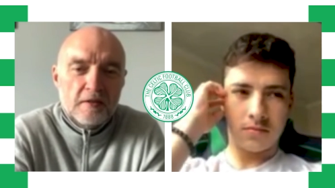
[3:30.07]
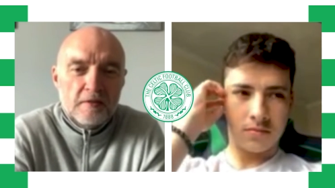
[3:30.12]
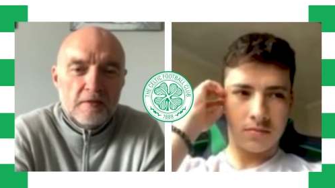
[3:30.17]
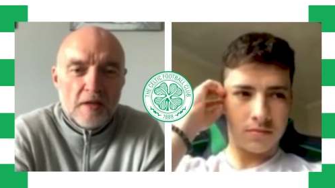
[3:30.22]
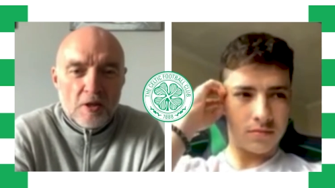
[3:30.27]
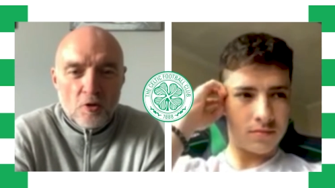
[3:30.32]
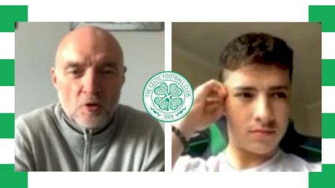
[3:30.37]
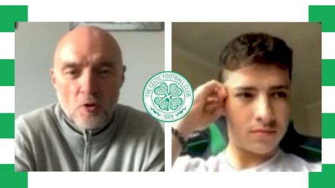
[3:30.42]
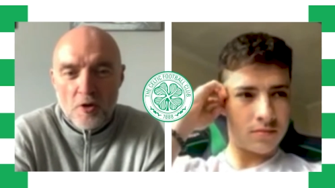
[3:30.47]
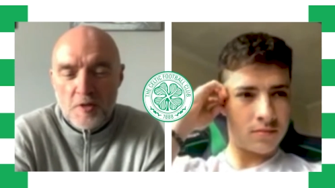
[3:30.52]

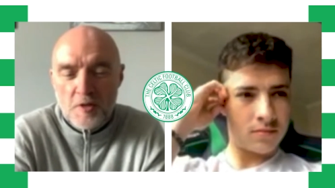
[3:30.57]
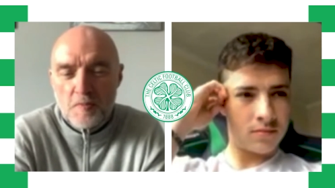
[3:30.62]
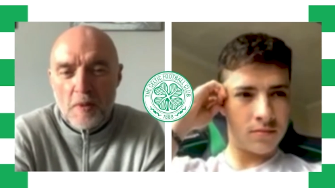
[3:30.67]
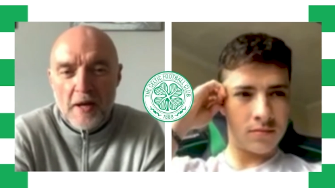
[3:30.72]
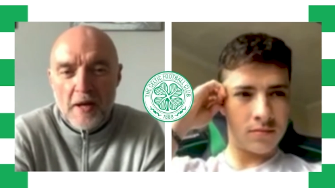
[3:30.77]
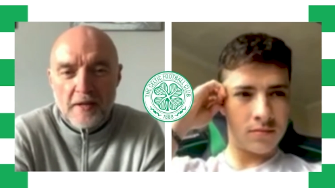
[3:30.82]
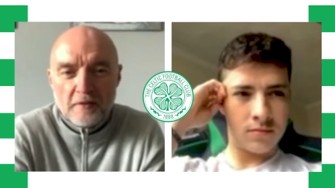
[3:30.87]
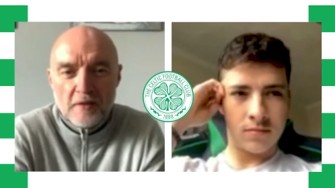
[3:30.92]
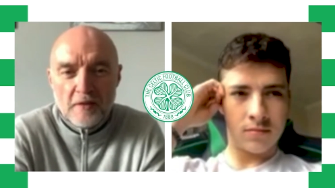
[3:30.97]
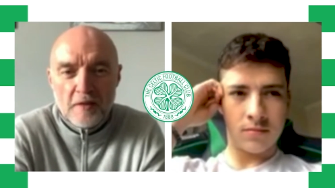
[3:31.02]
Speaker 1: It got us
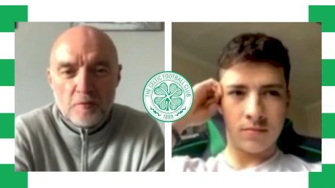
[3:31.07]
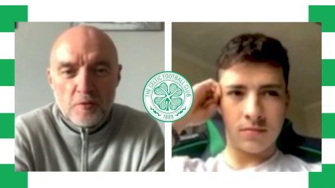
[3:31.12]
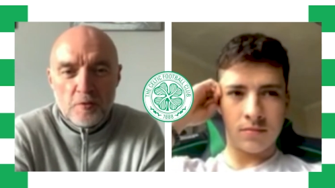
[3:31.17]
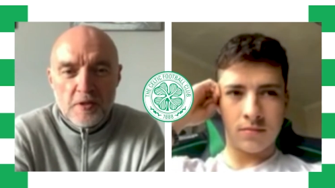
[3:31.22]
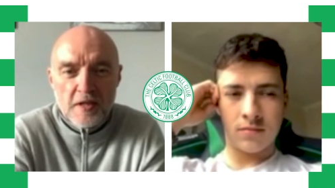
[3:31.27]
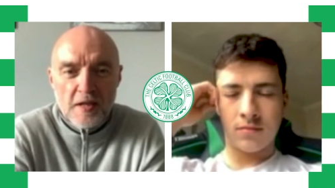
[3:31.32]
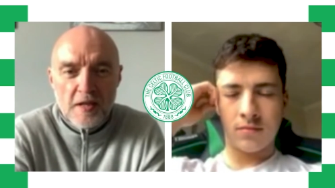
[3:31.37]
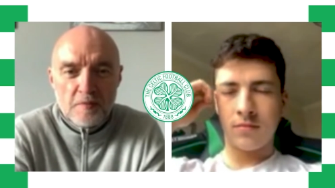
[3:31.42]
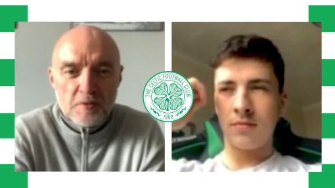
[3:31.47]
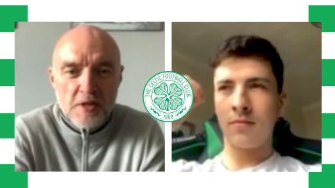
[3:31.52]
back in level
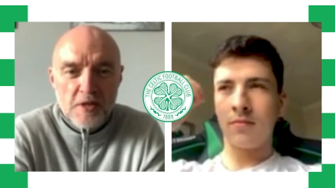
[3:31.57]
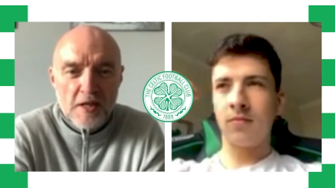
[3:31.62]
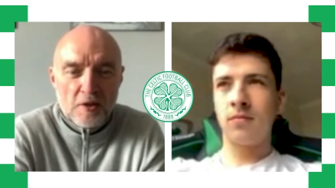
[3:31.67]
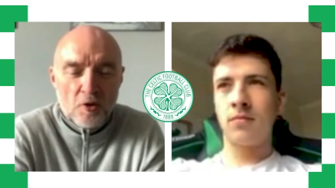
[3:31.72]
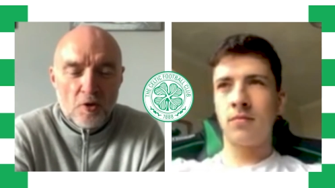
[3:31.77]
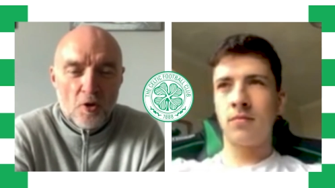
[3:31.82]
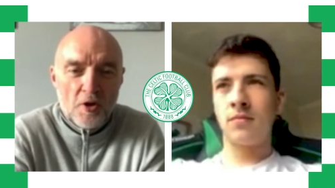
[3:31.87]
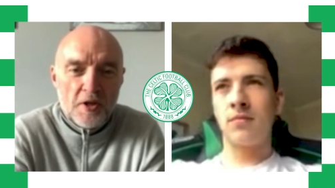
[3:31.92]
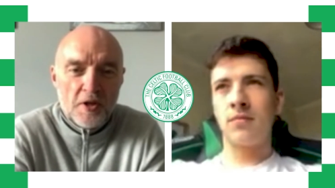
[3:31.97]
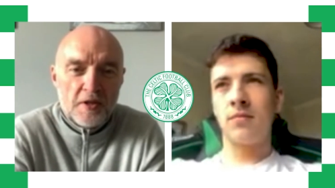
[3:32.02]
terms early
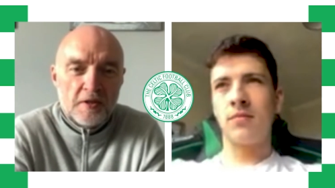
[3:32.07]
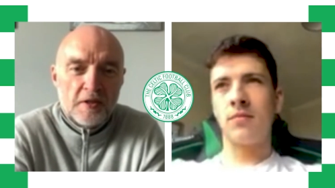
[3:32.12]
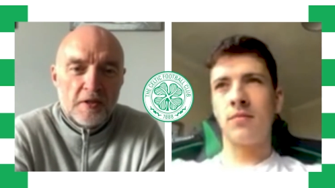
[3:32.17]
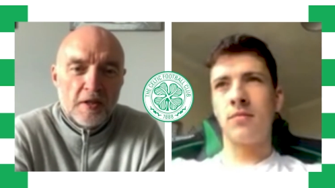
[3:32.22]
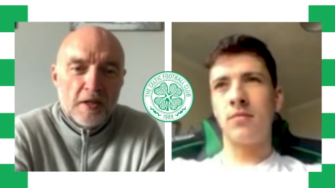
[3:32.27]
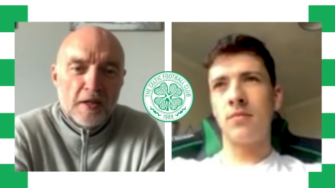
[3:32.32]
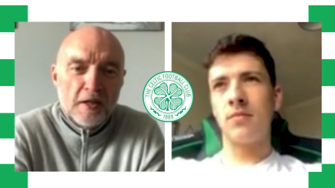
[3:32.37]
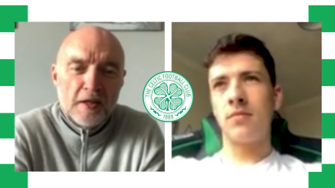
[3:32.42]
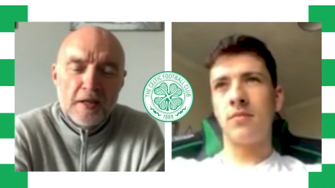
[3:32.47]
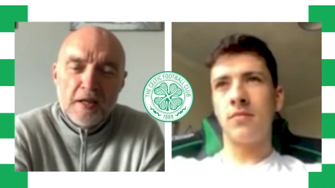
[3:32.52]
on, and
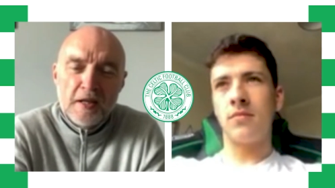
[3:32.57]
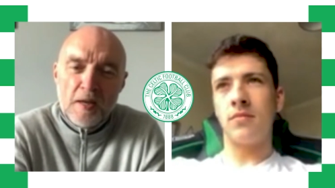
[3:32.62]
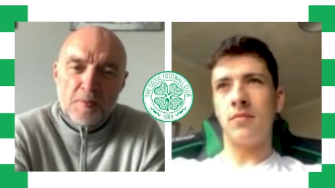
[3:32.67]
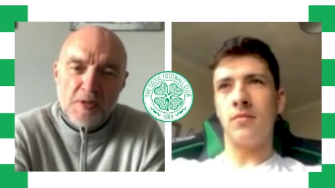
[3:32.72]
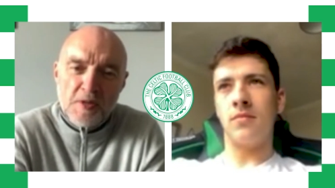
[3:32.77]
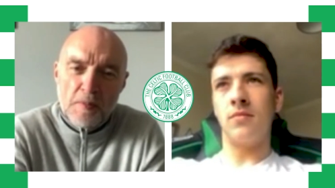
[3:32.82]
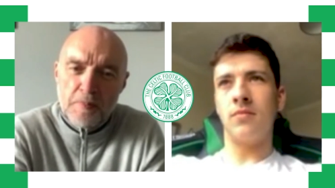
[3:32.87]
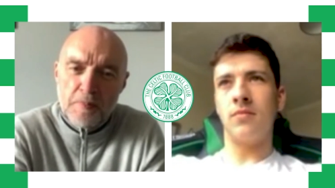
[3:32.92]
it was a